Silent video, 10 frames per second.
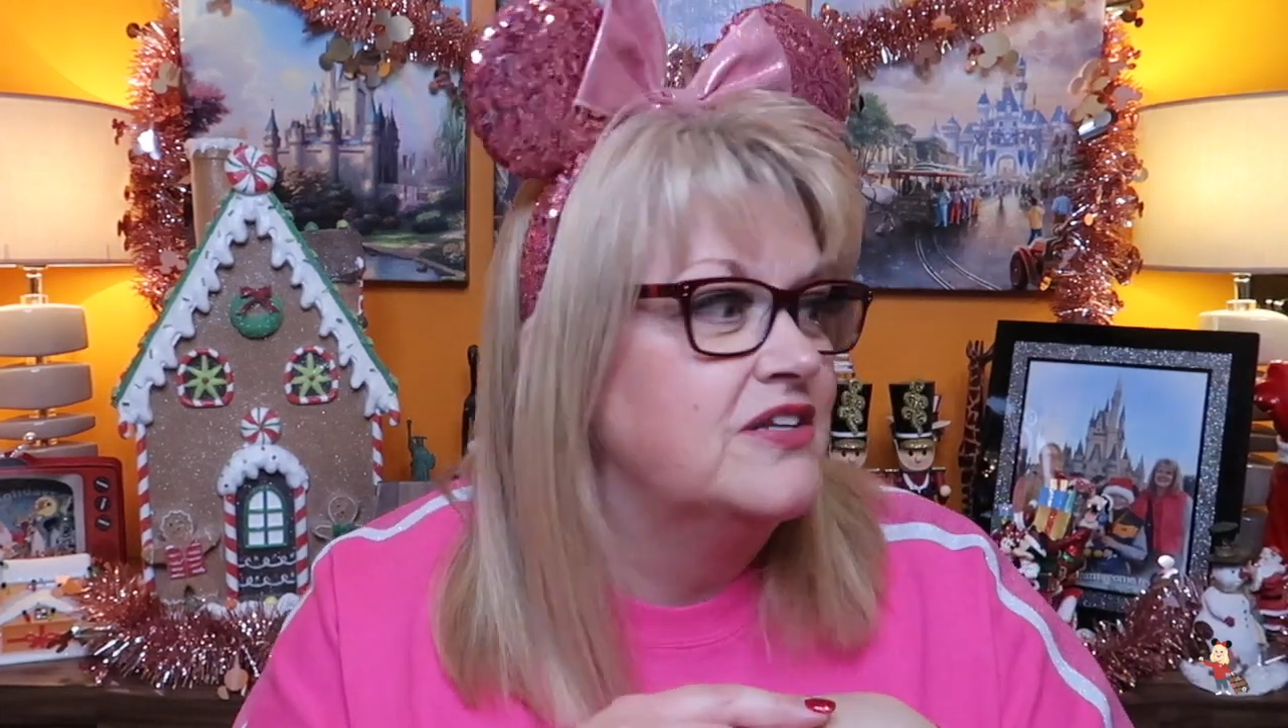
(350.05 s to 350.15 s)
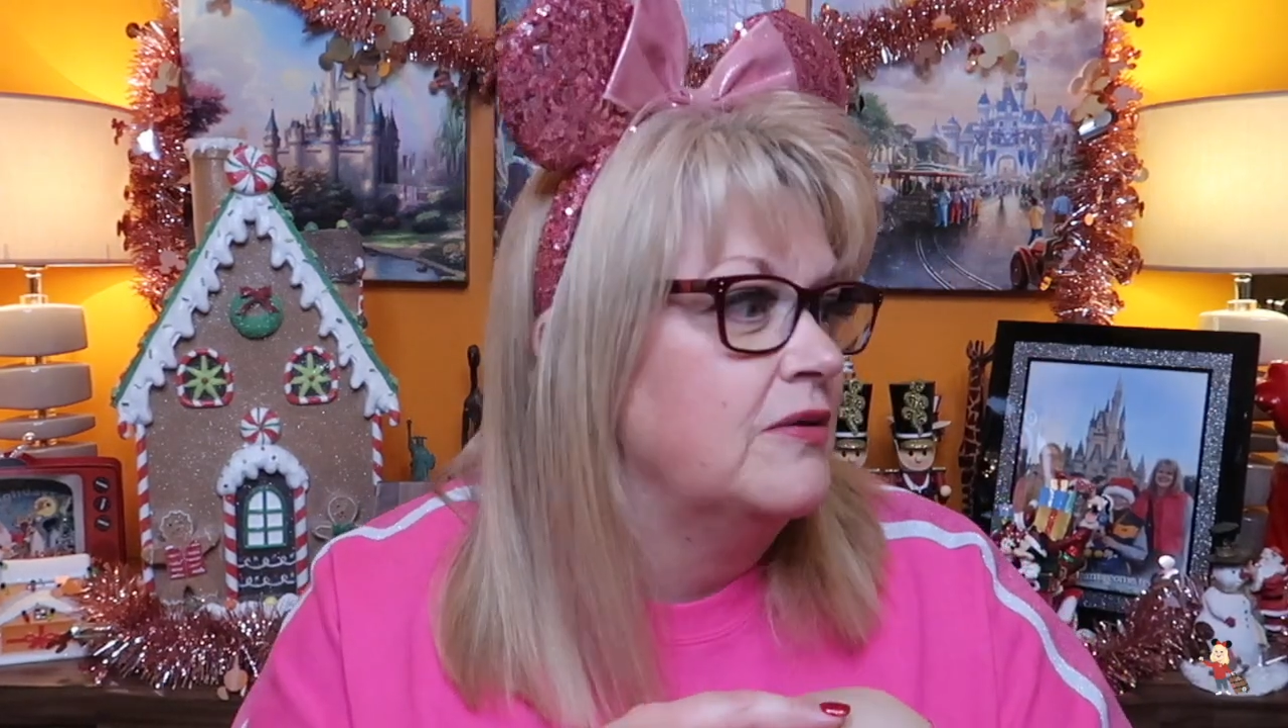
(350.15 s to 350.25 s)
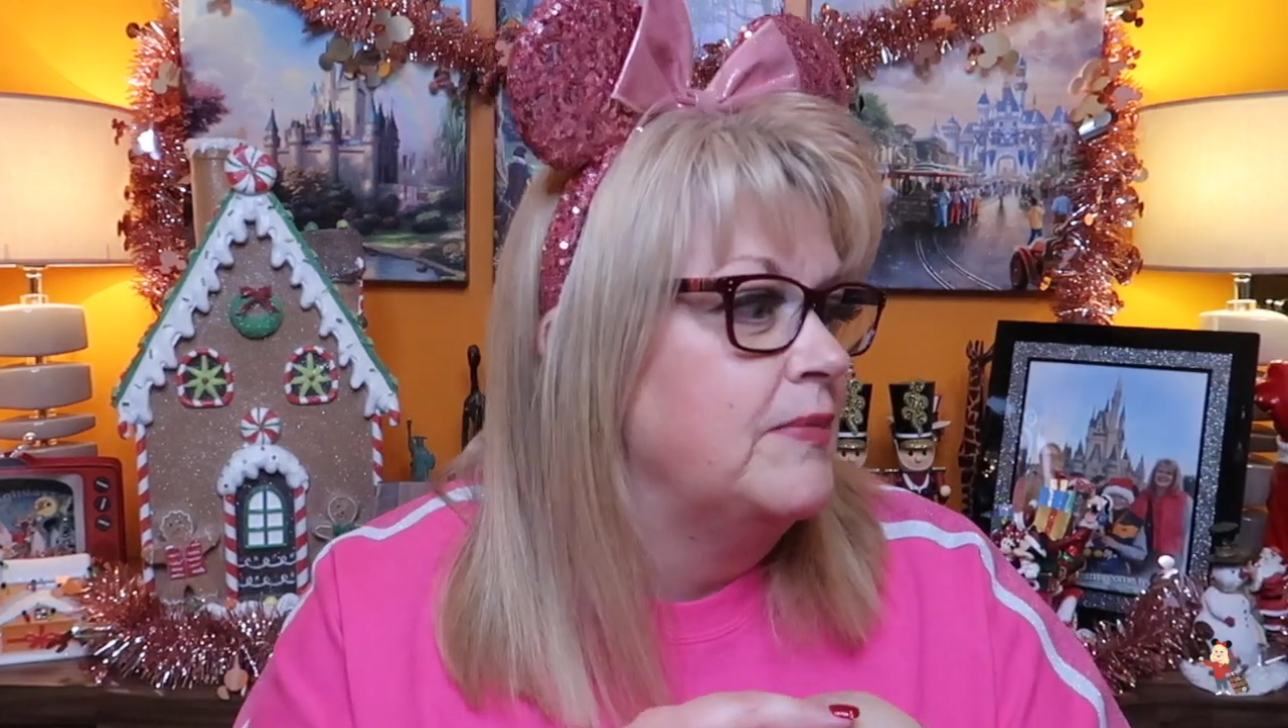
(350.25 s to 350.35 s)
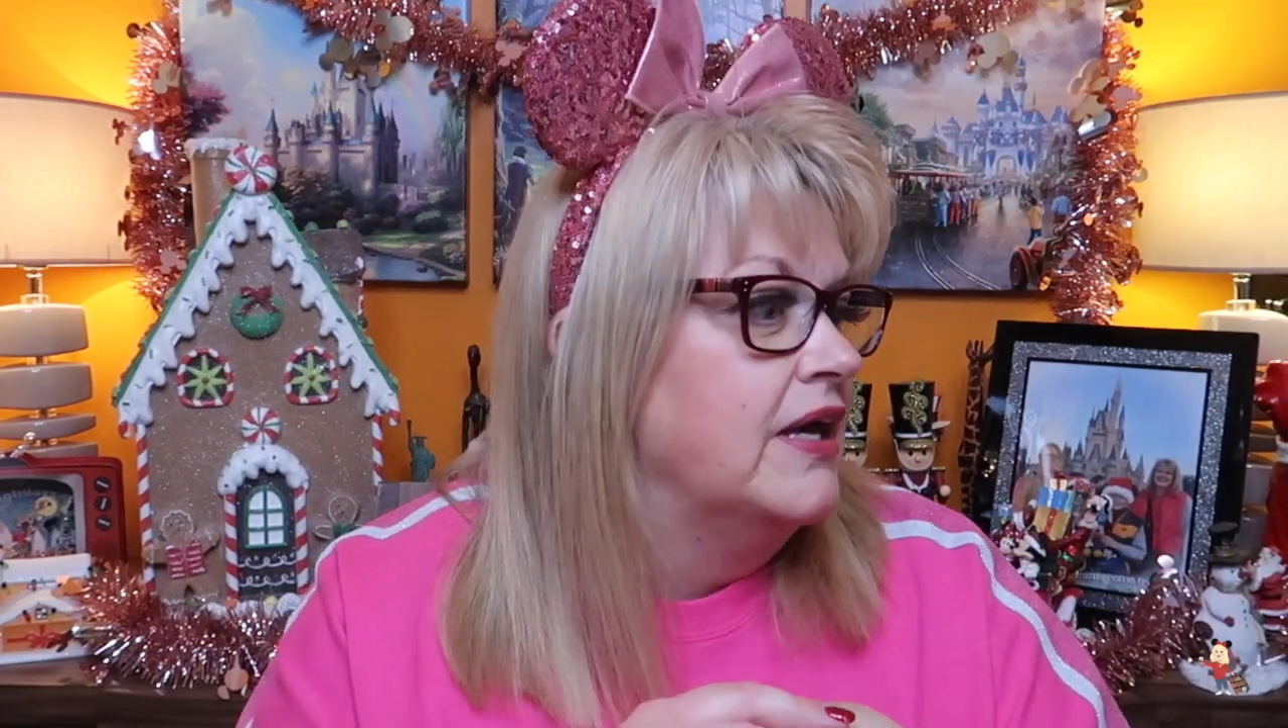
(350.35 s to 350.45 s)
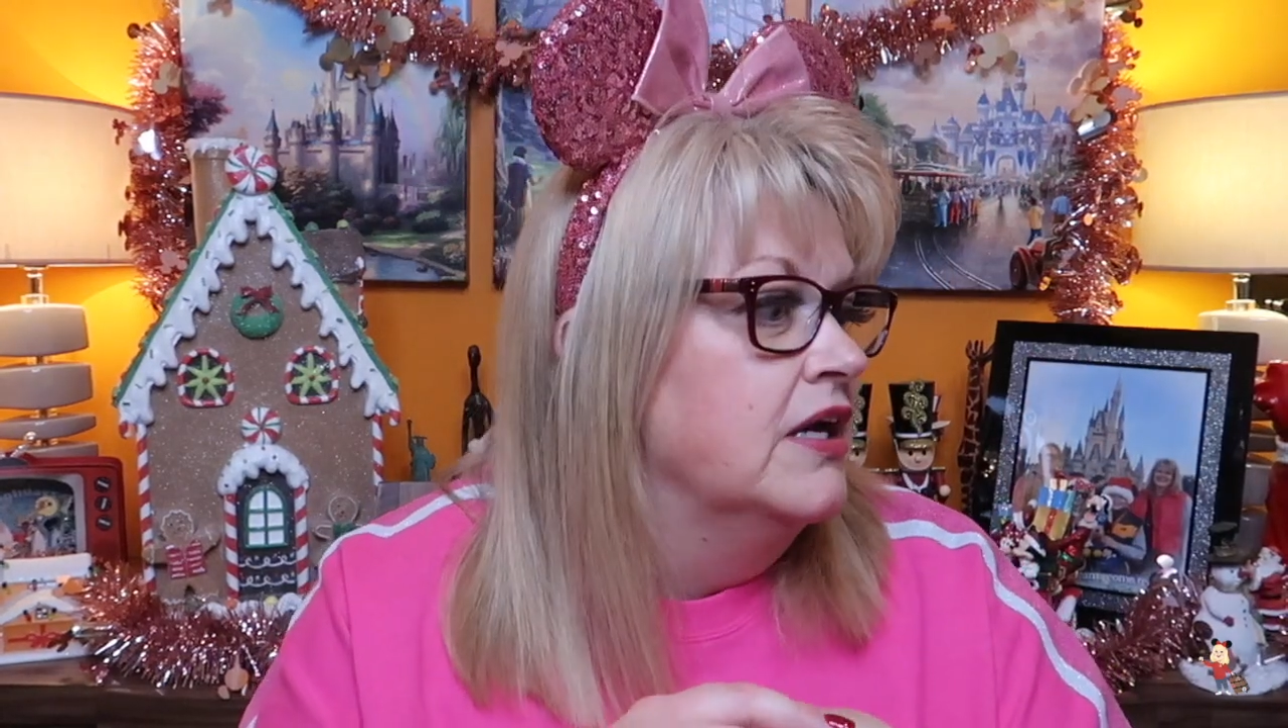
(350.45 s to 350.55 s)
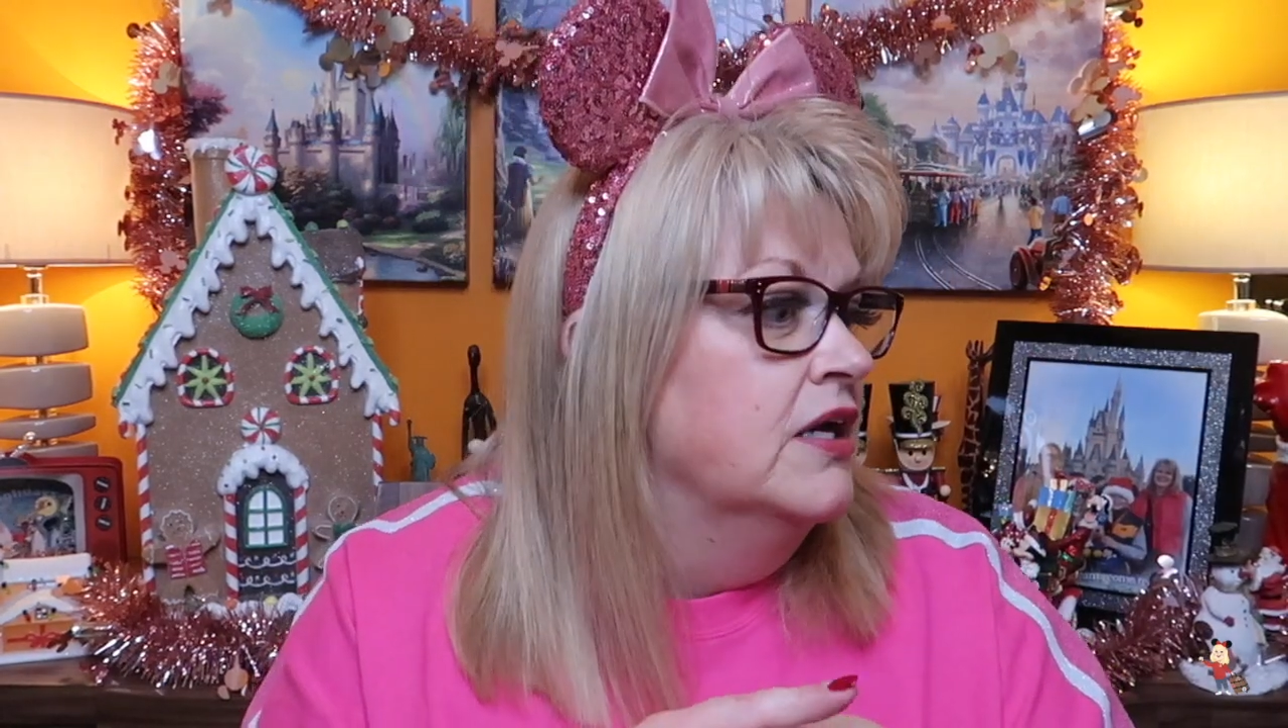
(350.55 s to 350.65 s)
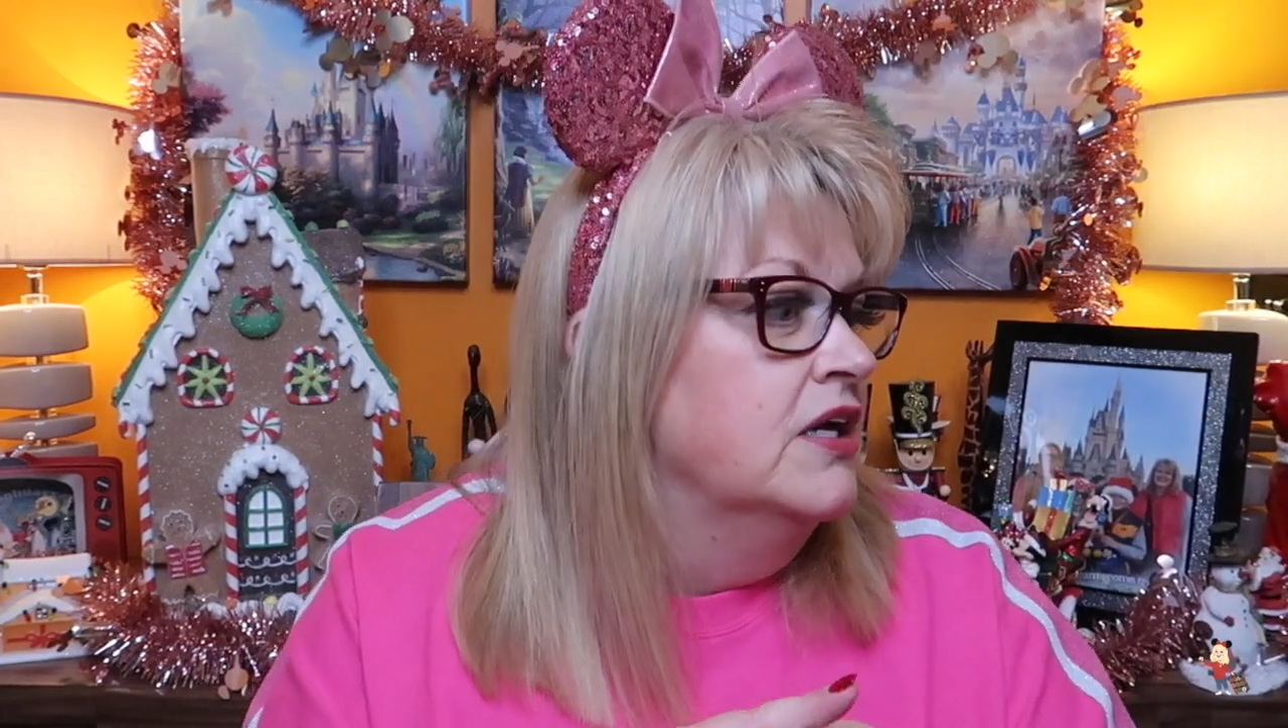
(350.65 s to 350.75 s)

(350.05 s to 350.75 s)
a nightmare.